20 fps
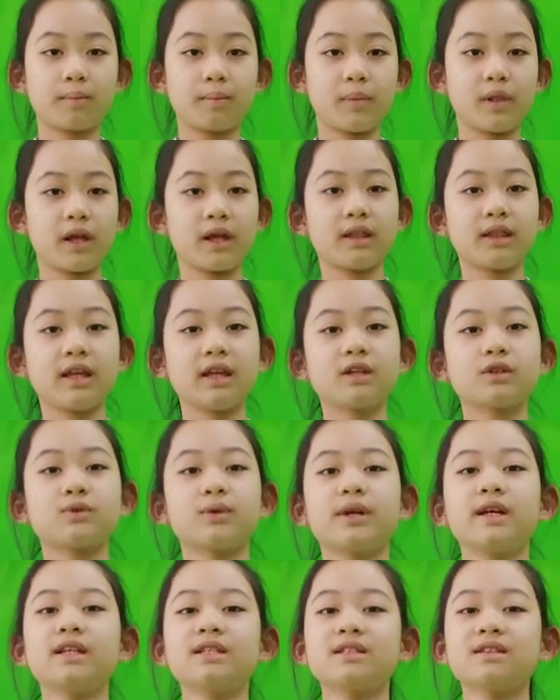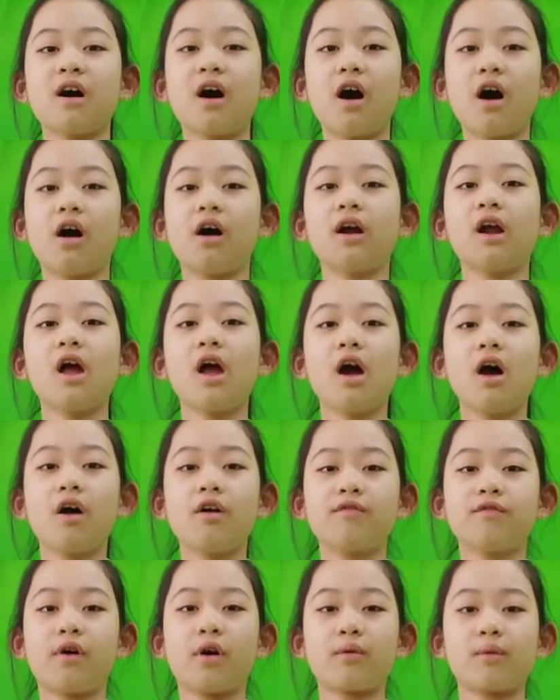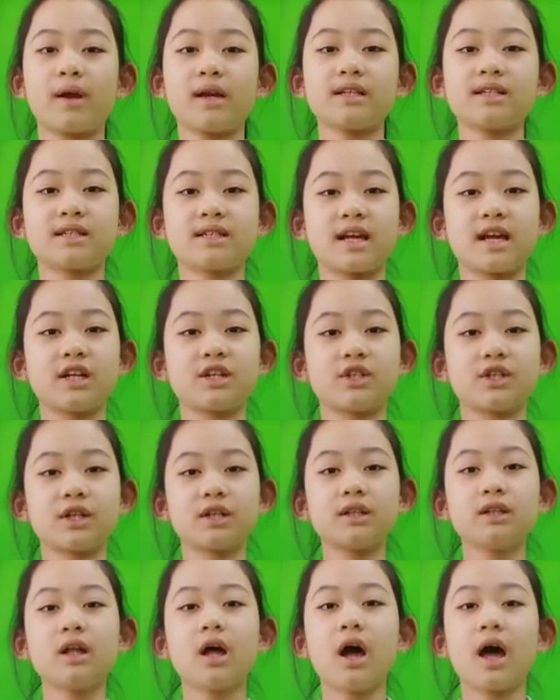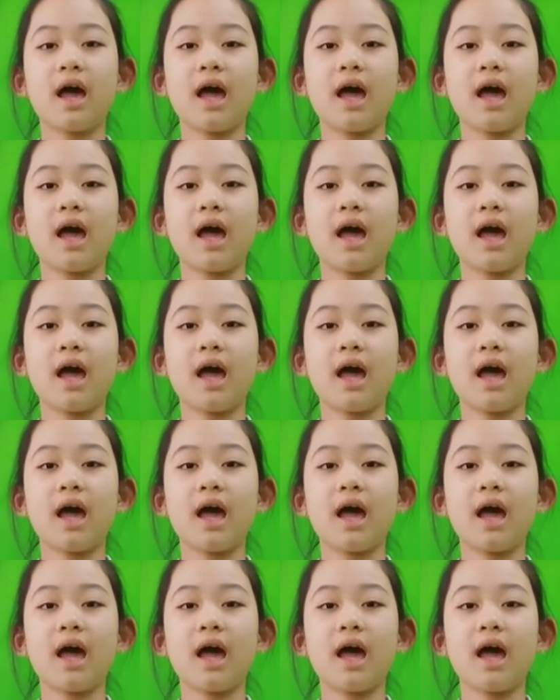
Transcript: Planting trees or forestation